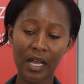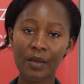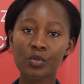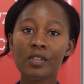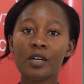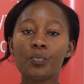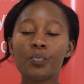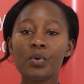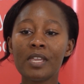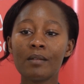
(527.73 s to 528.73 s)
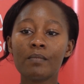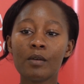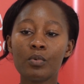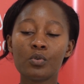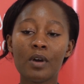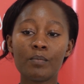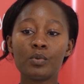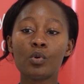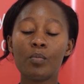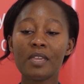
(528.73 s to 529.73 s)
so that we can be able to
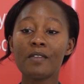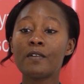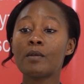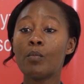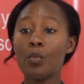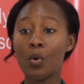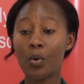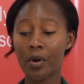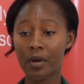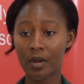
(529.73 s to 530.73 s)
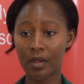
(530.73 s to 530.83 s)
absorb even more